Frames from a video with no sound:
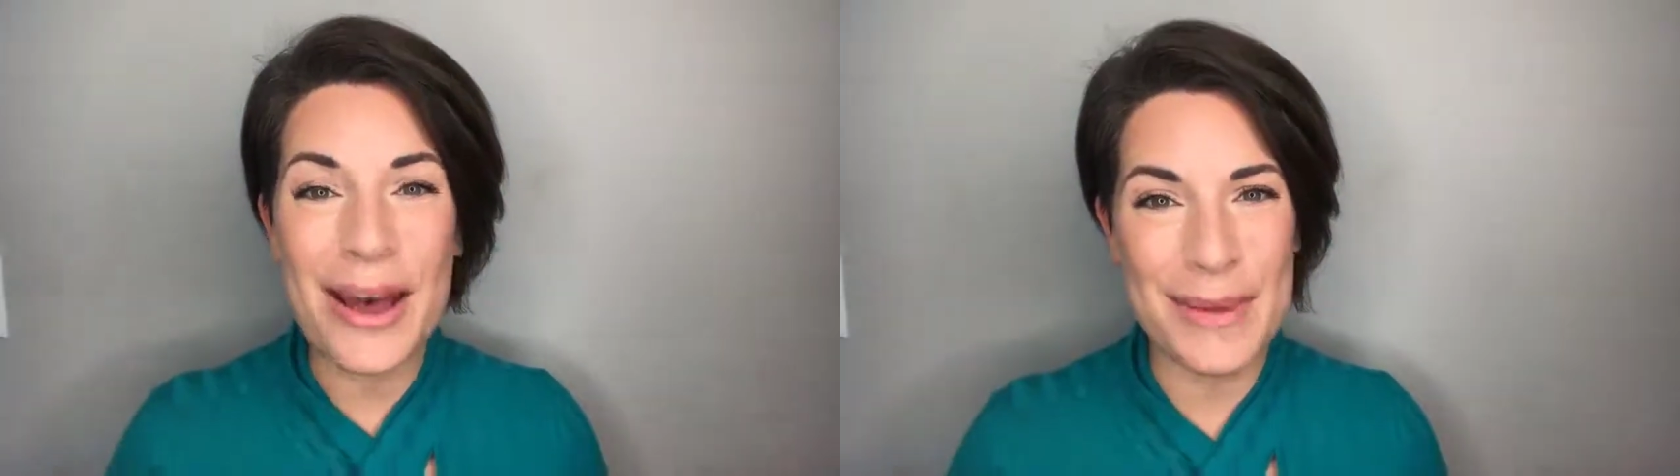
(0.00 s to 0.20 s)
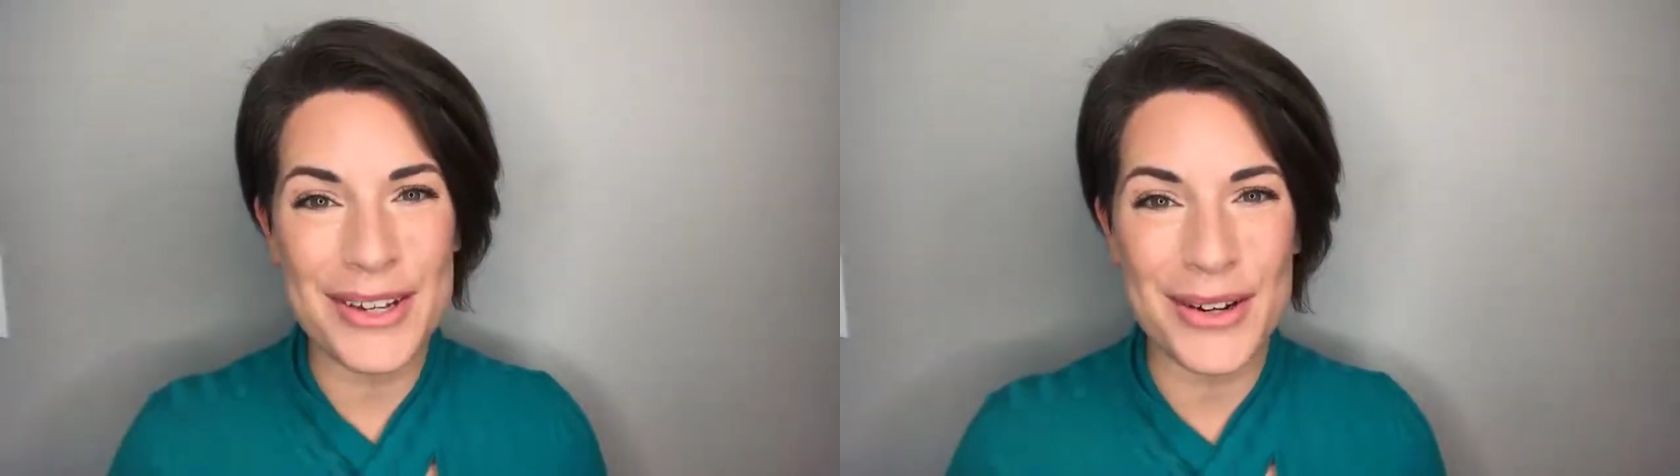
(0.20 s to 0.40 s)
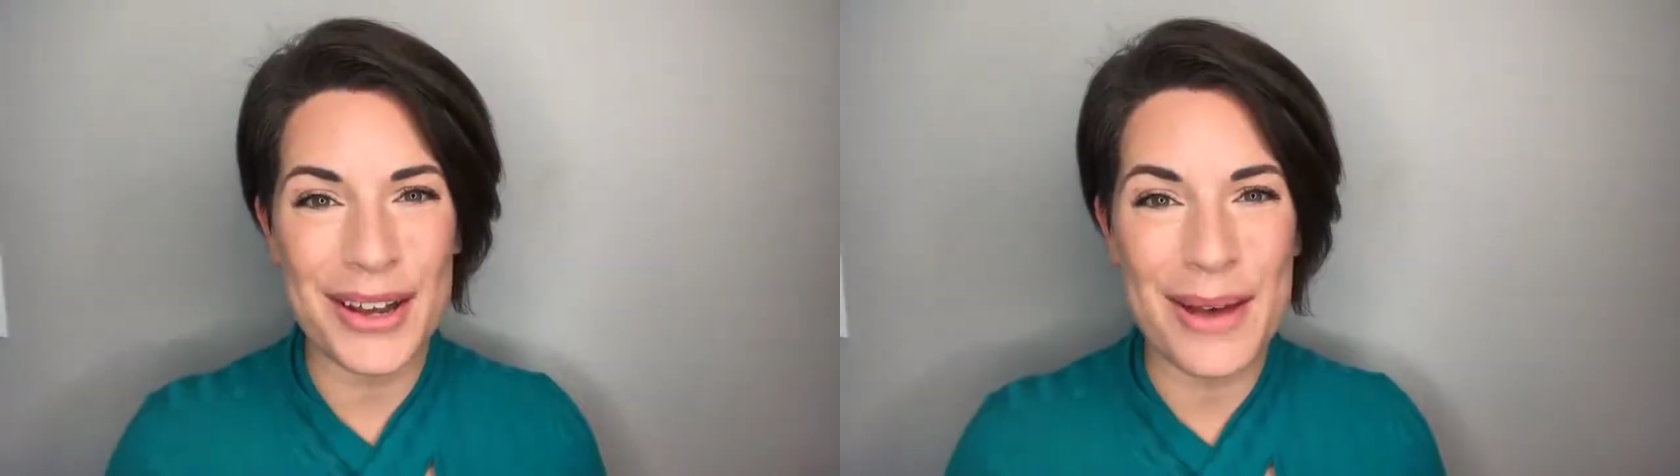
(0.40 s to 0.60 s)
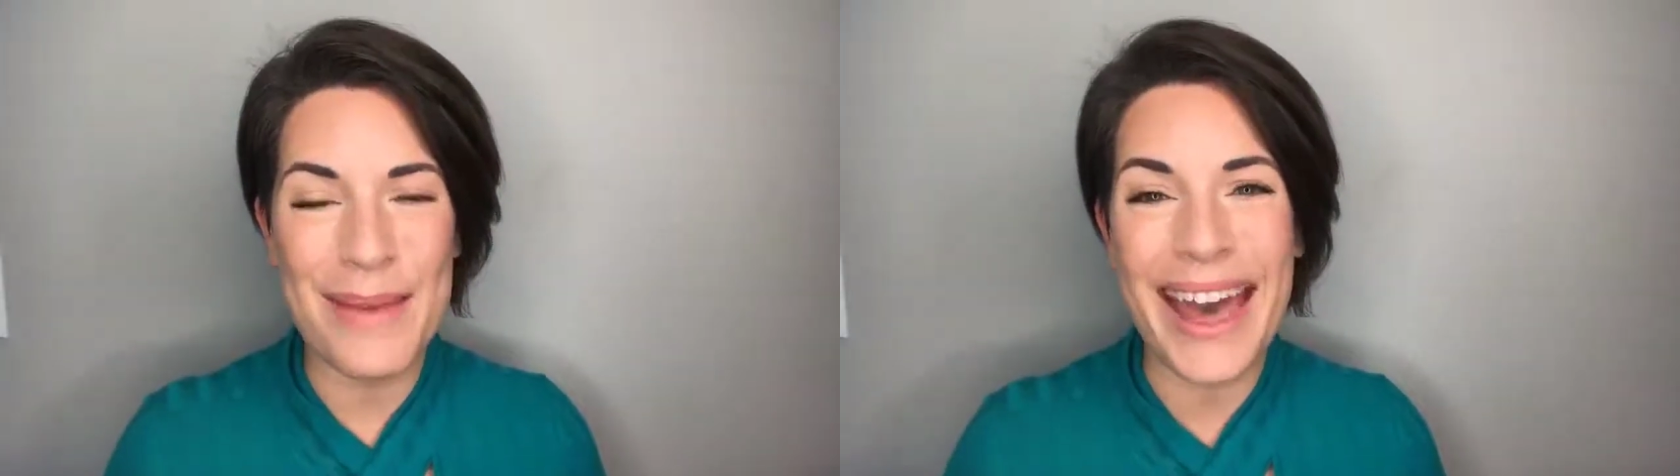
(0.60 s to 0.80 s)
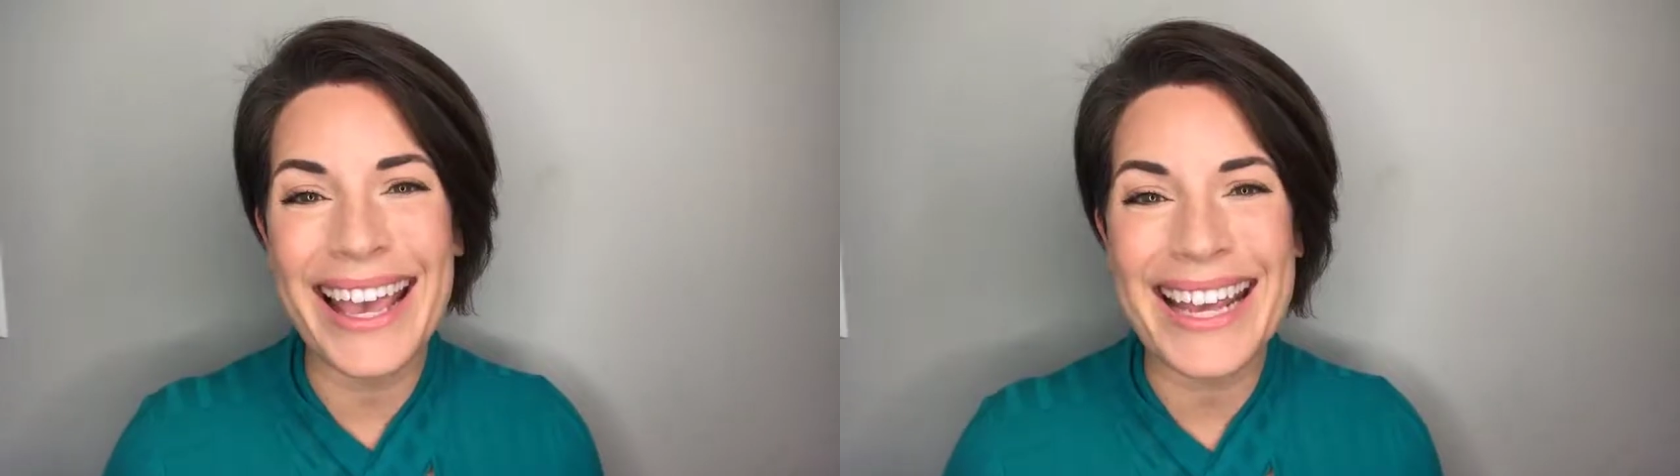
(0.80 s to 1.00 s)
I'll make sure to
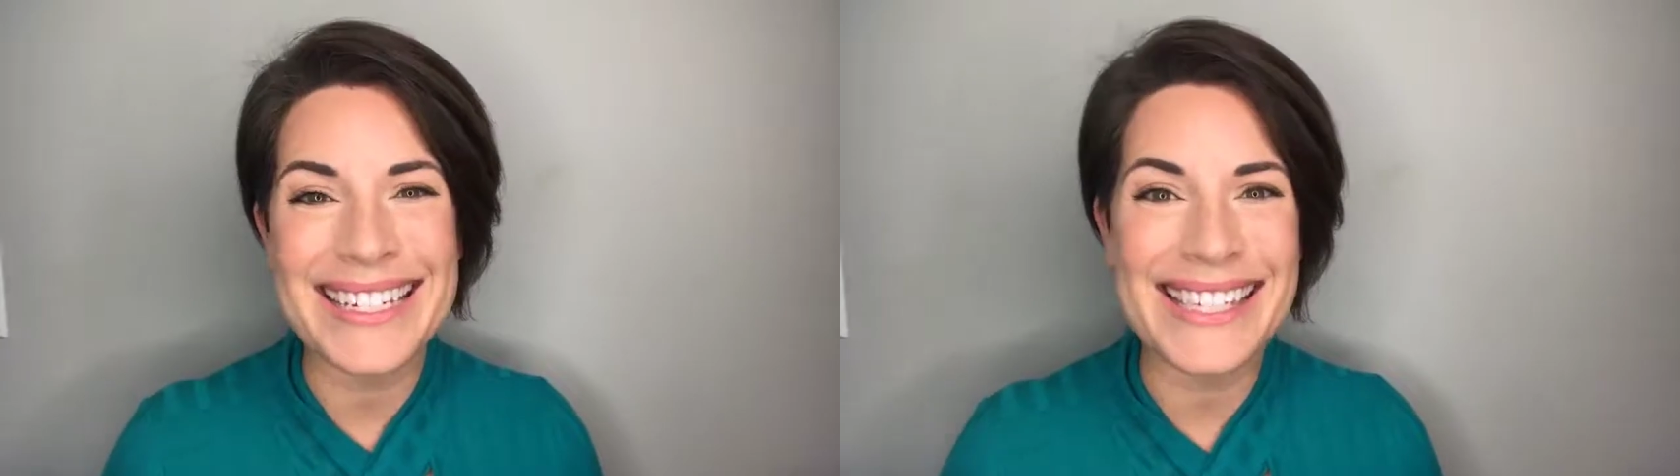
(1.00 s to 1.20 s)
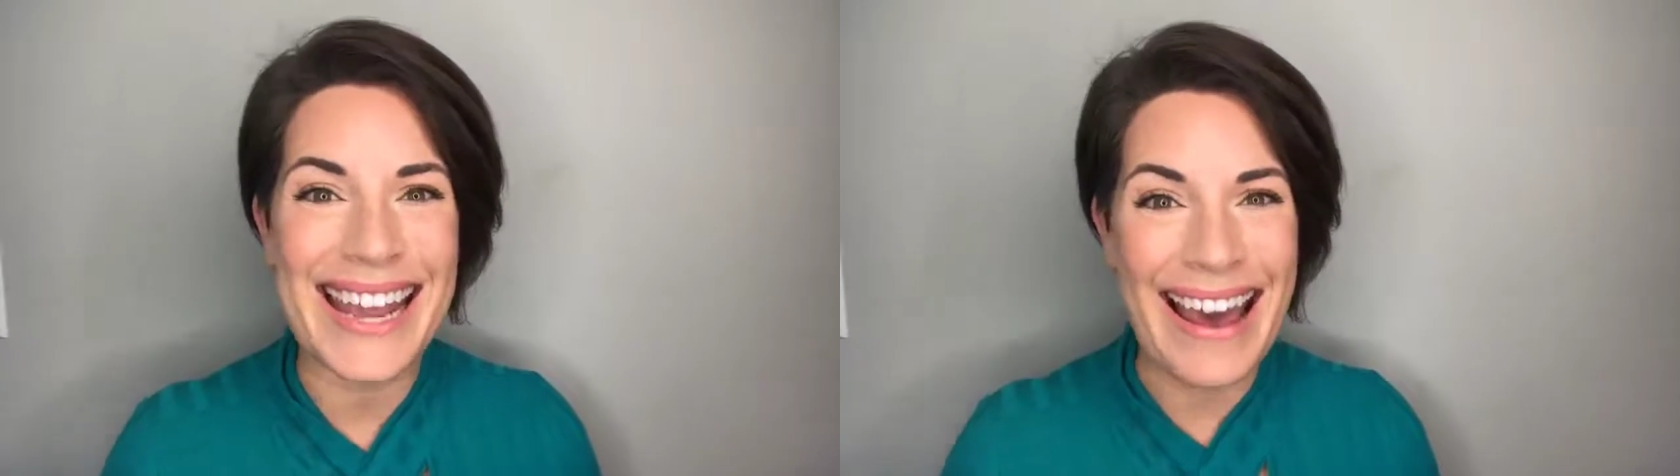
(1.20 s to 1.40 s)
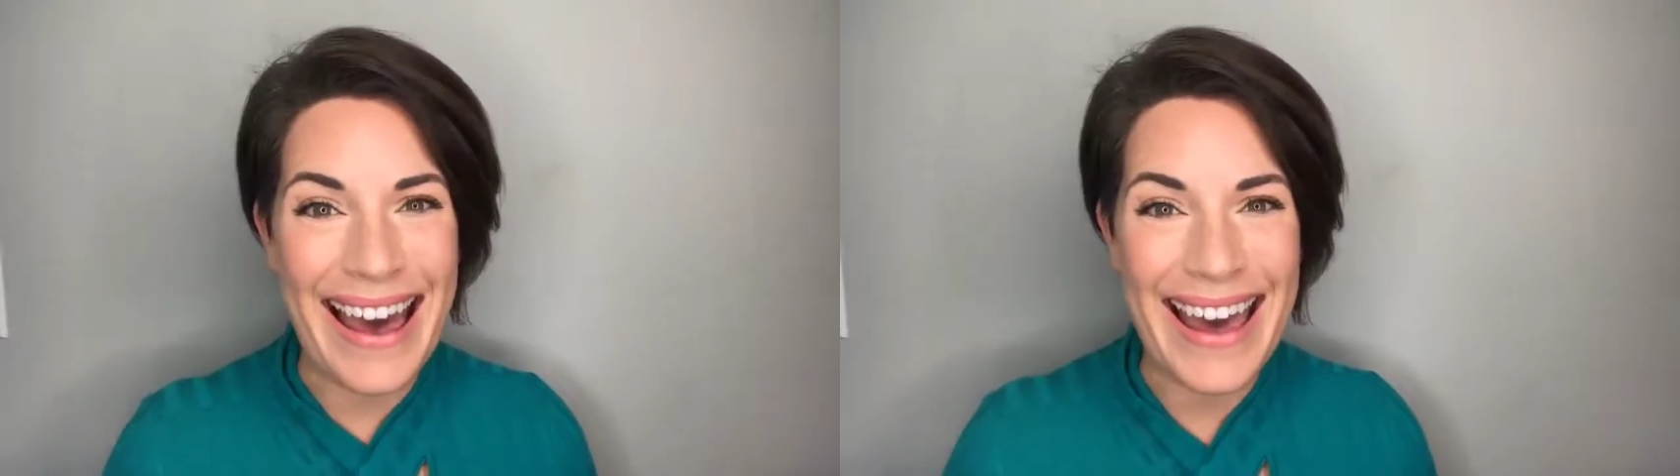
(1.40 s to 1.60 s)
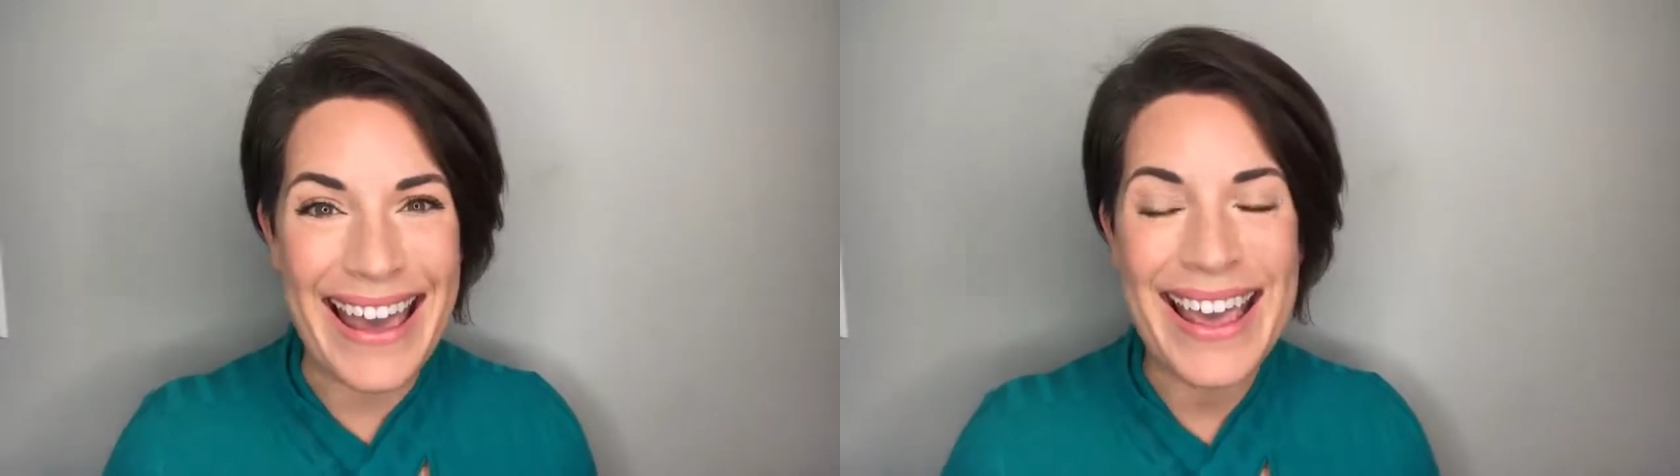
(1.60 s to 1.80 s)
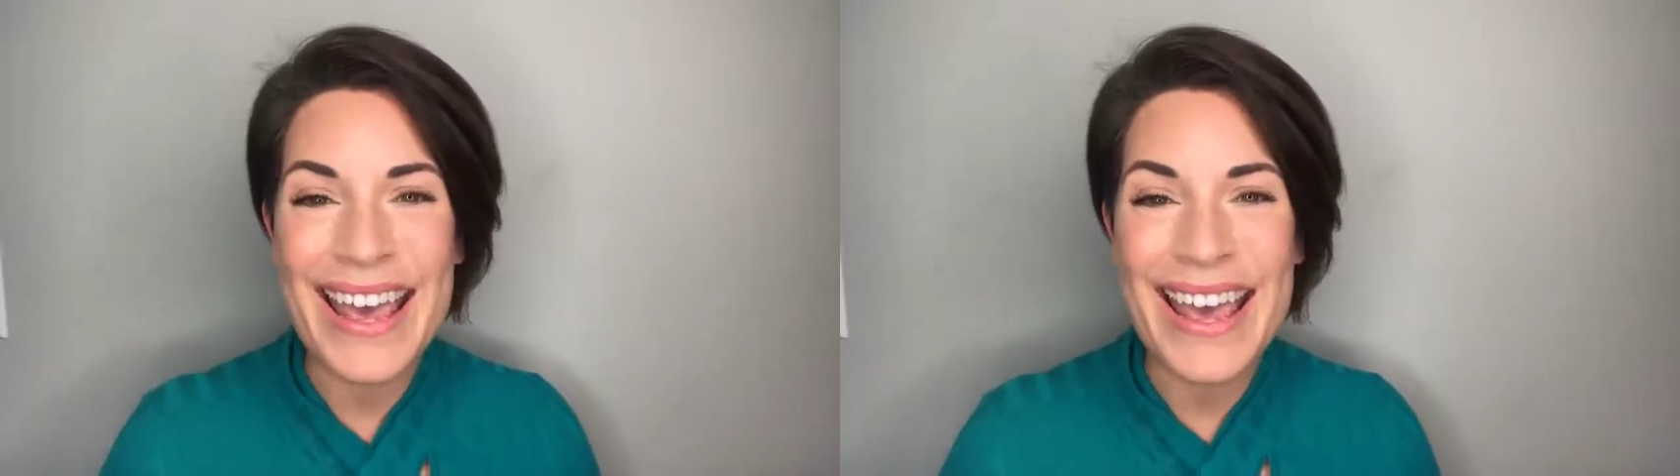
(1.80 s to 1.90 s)
come back and say hi.